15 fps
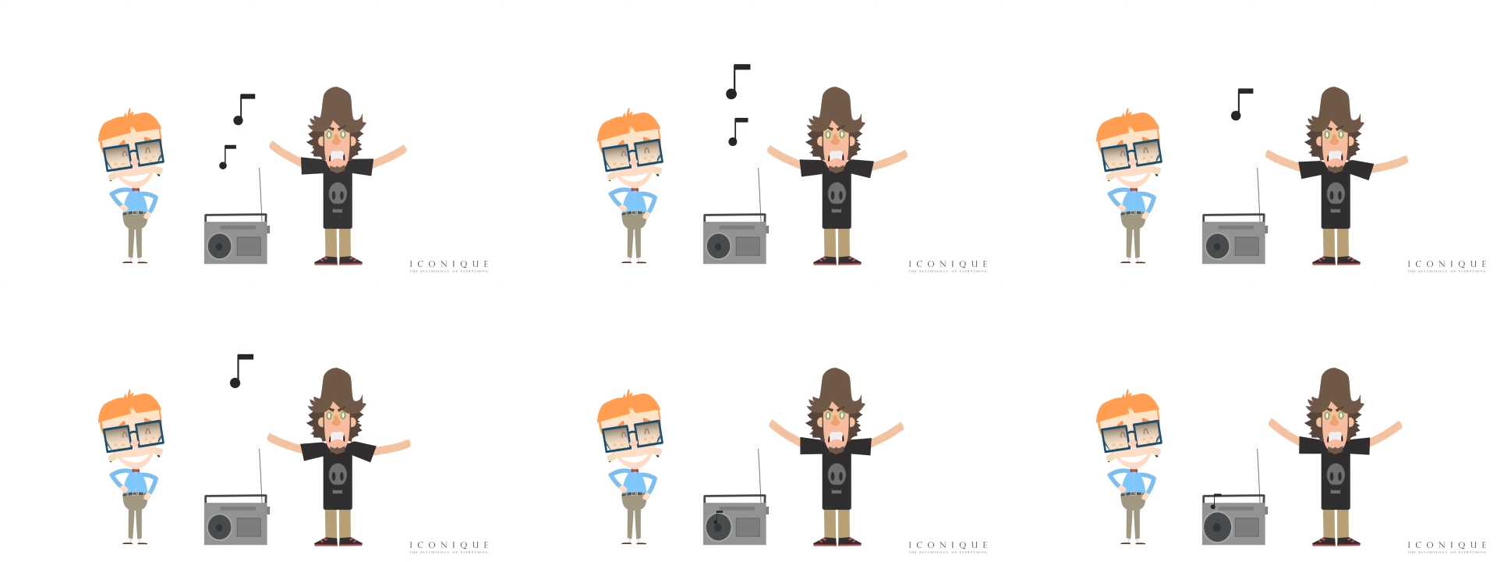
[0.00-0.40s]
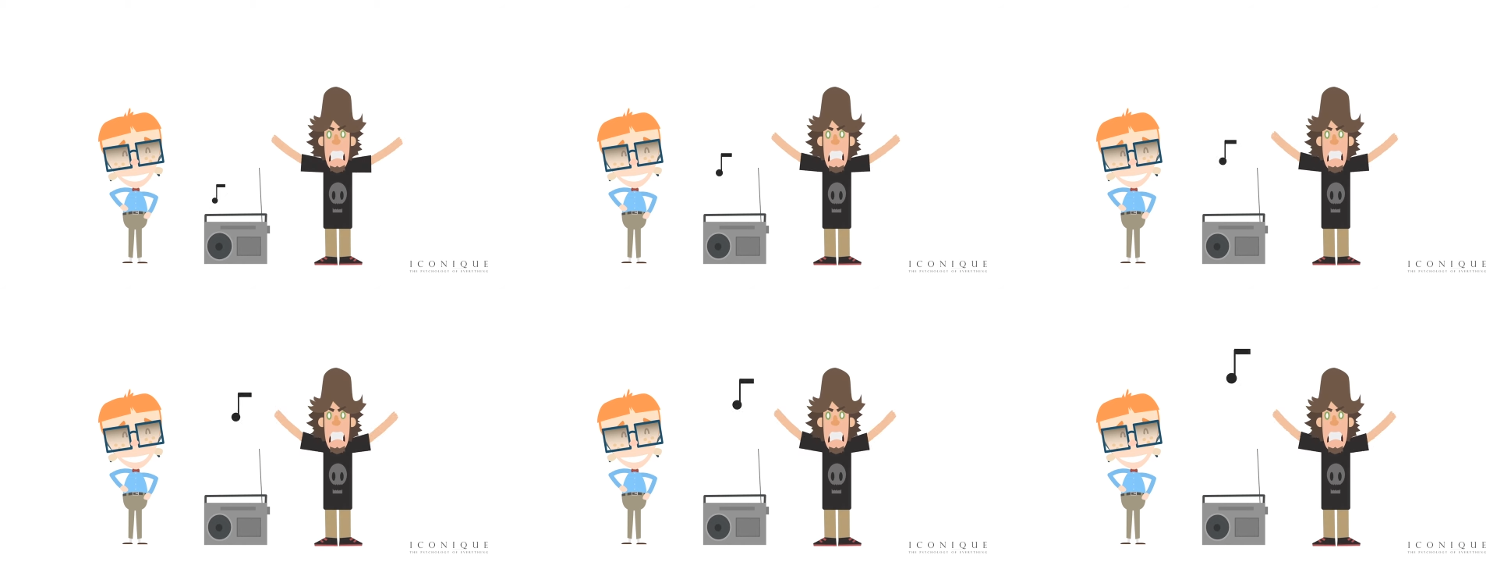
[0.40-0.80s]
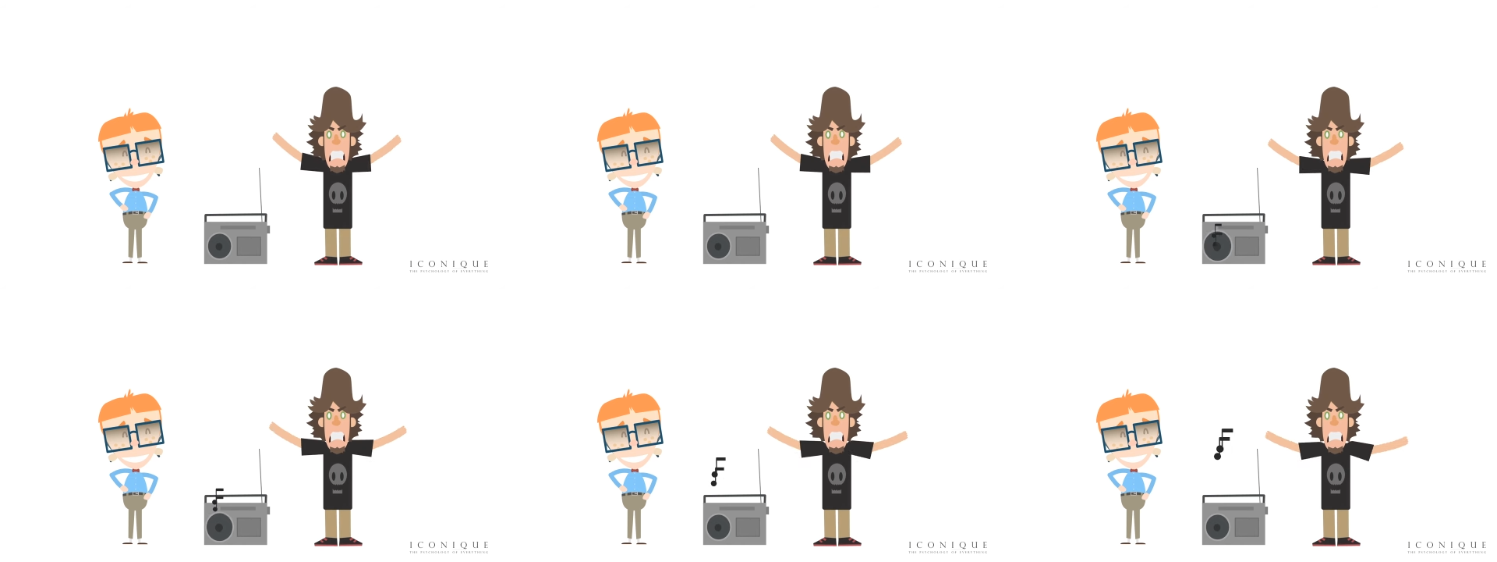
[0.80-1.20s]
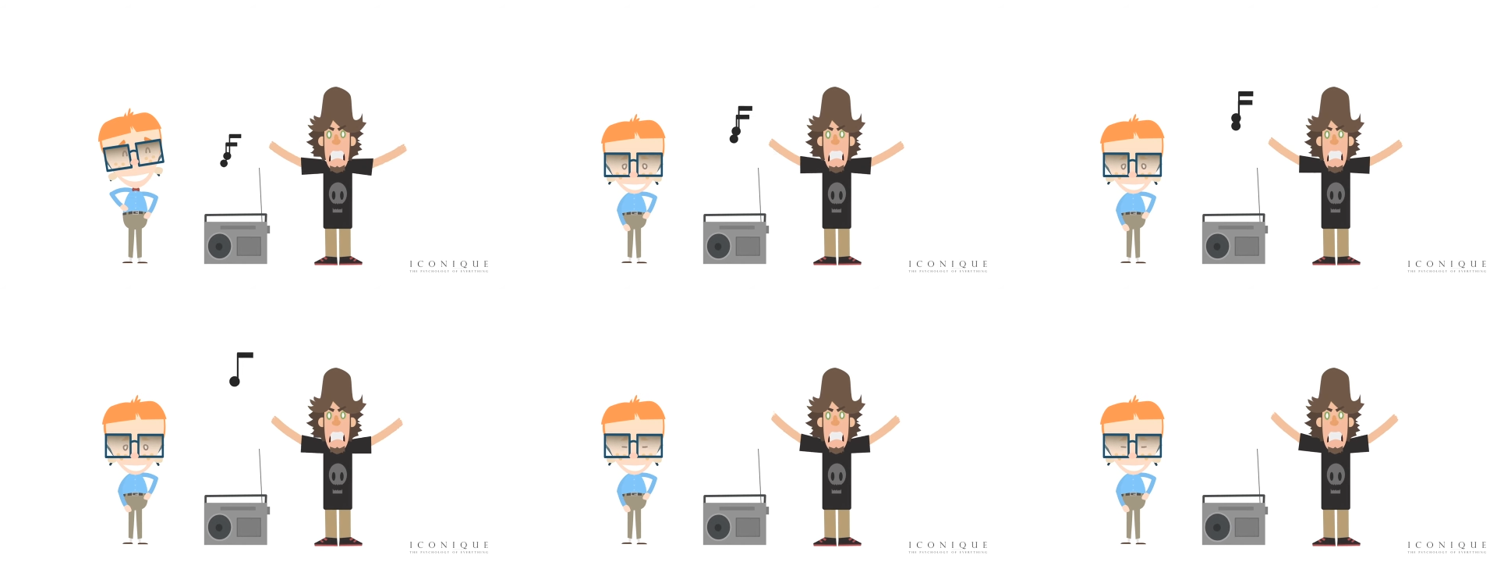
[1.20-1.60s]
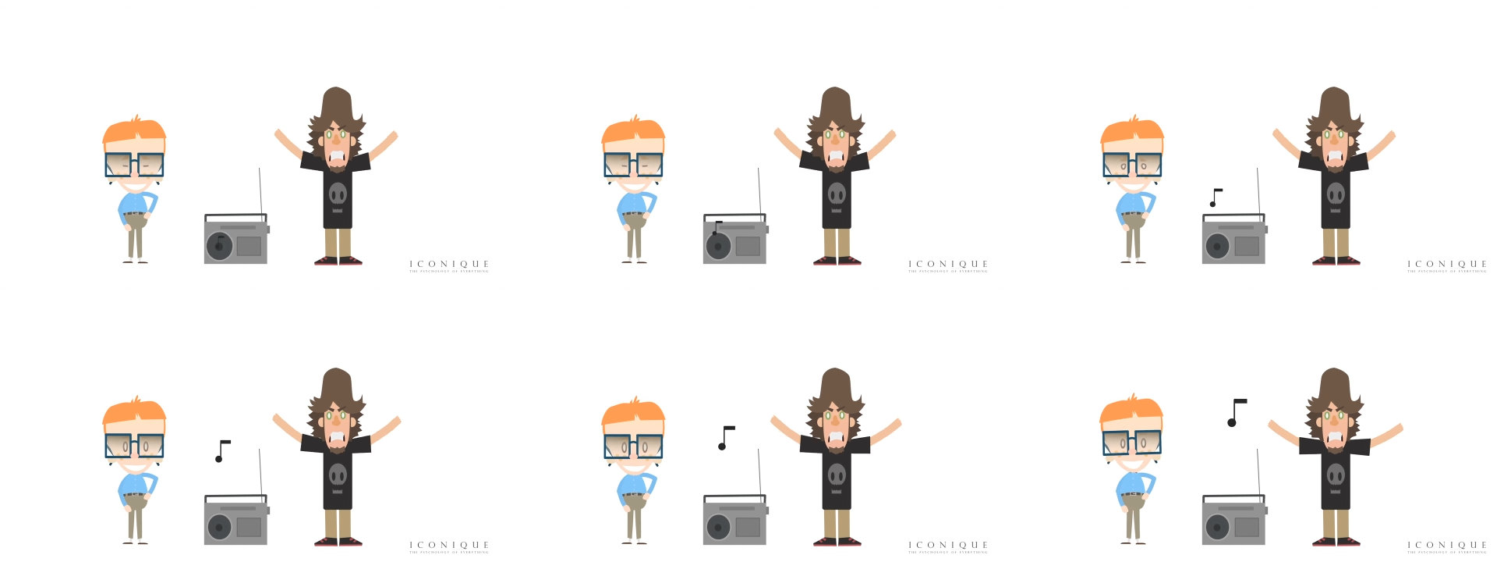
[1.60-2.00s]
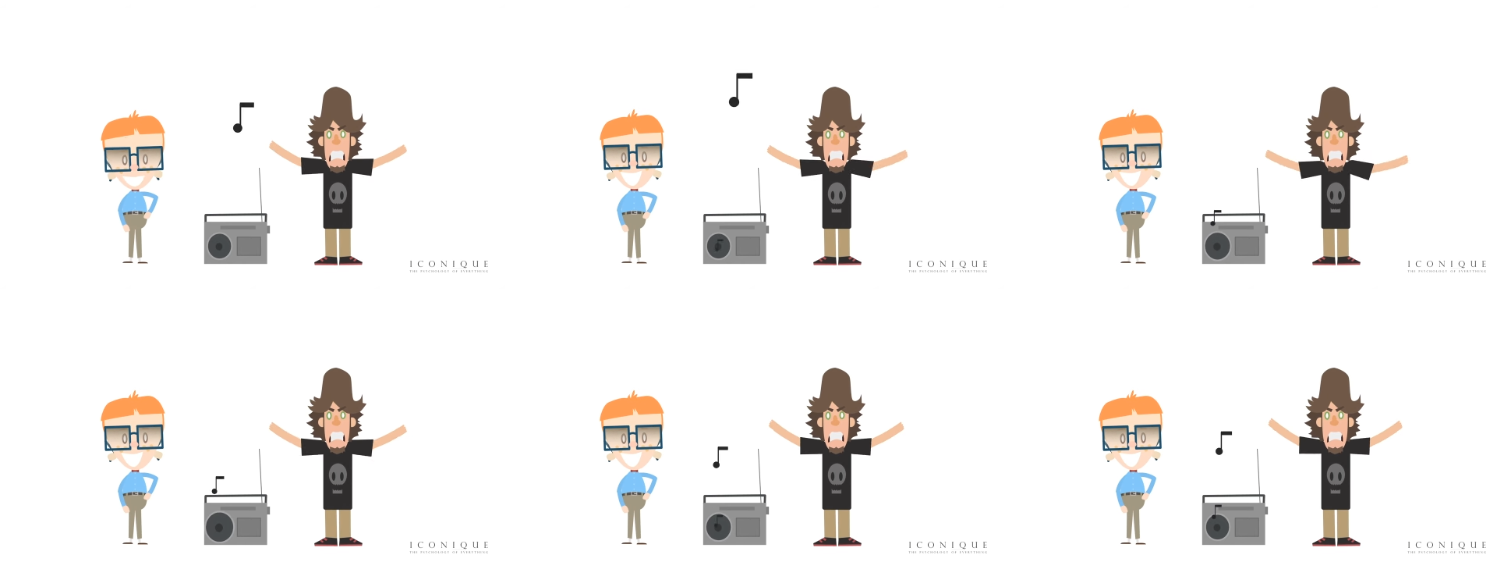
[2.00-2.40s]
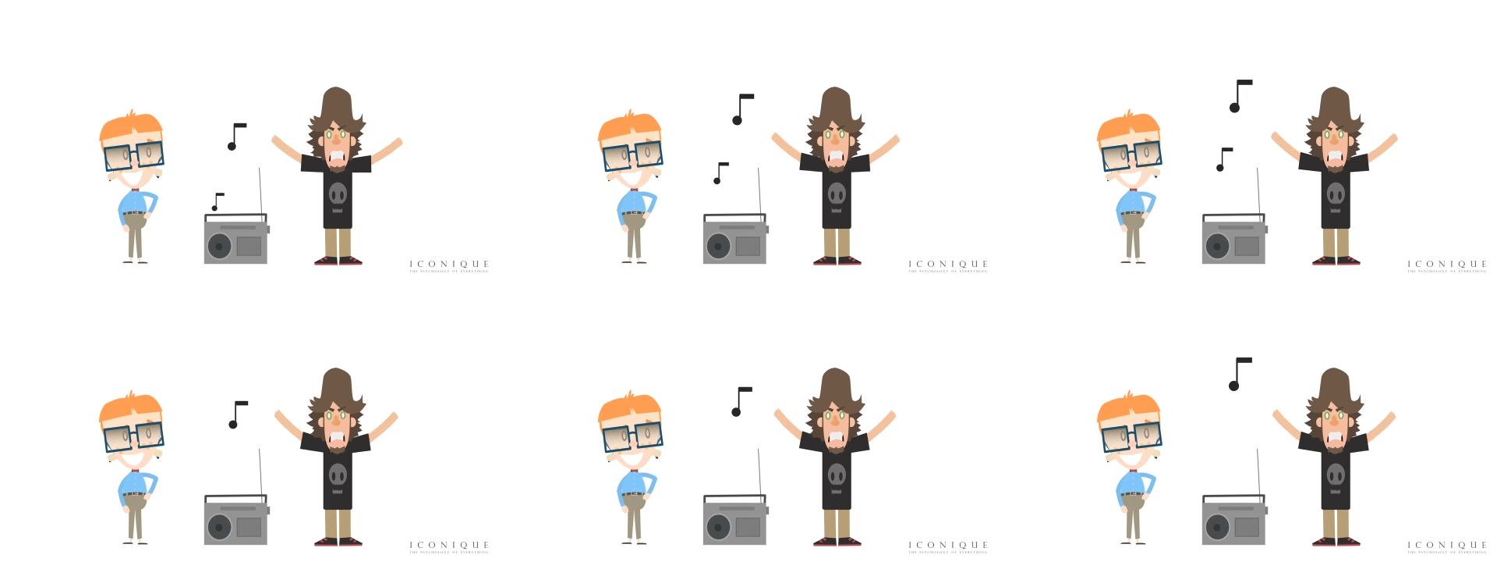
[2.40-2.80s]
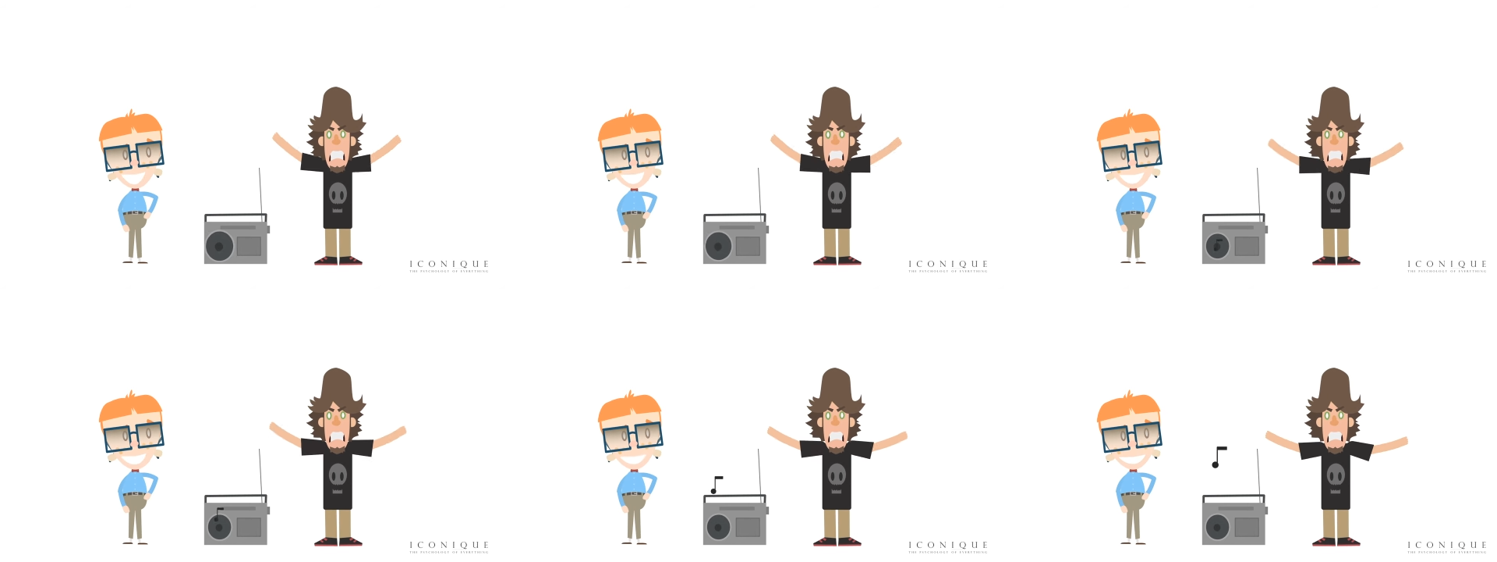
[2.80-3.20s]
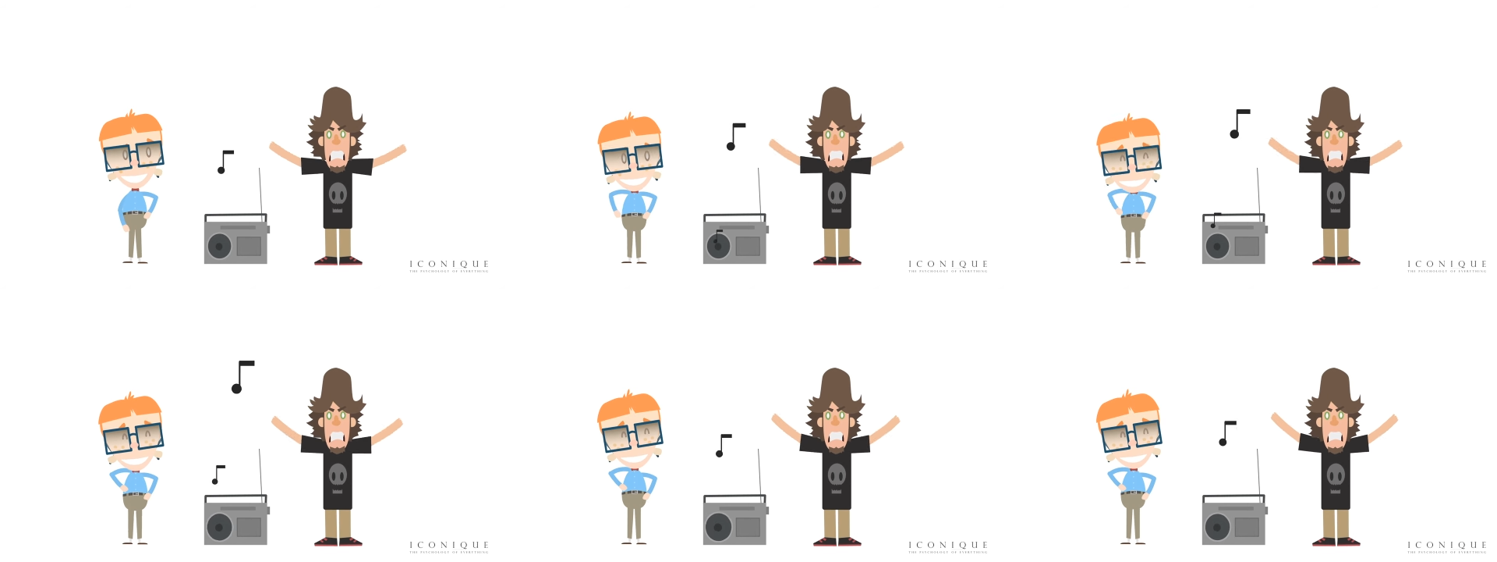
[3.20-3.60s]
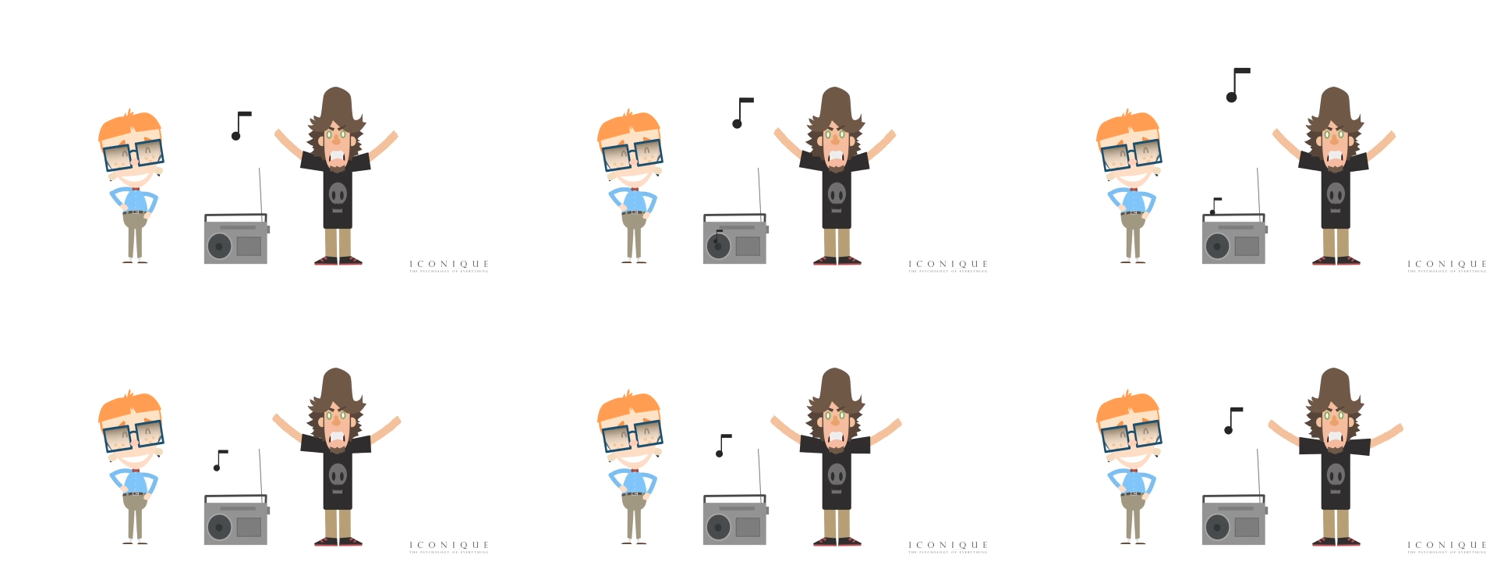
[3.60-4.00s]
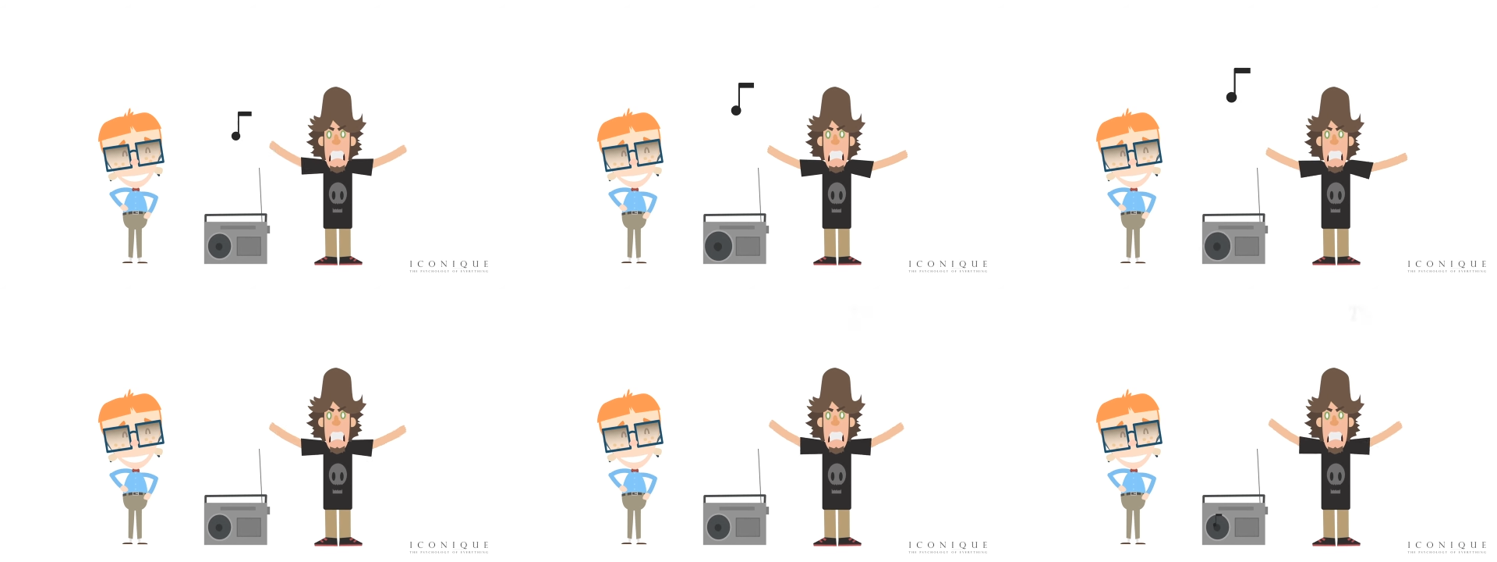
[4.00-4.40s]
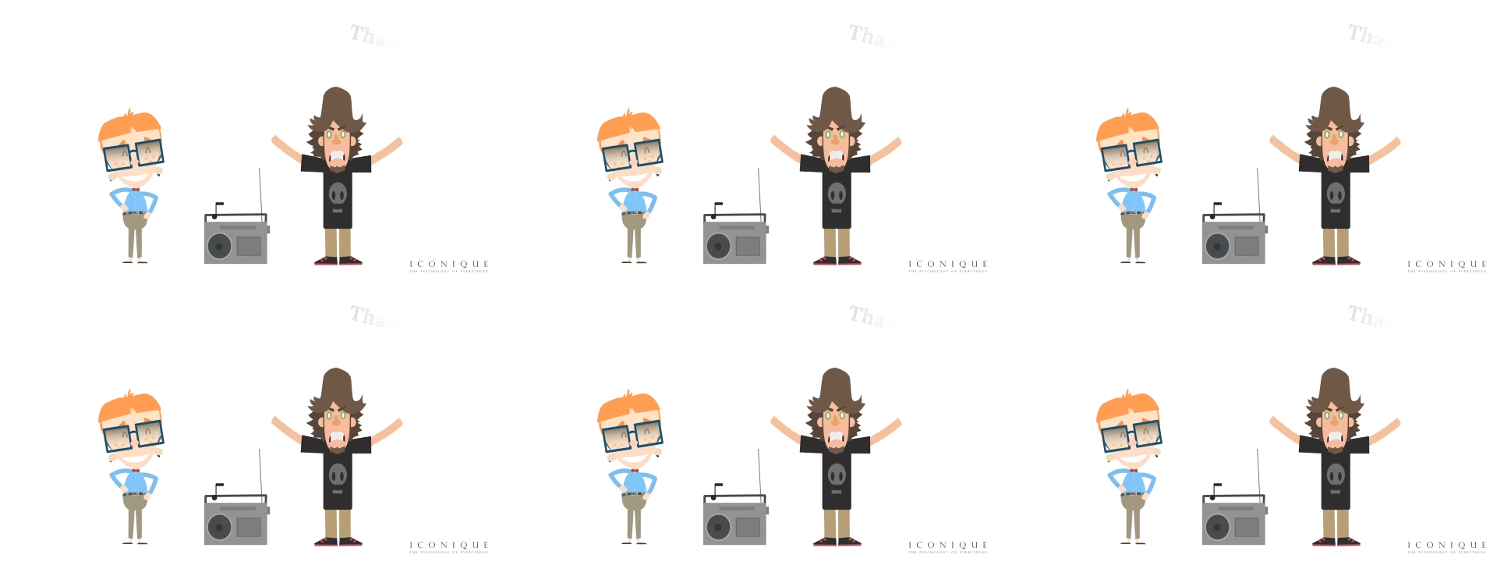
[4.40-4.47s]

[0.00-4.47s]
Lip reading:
(no speaker visible)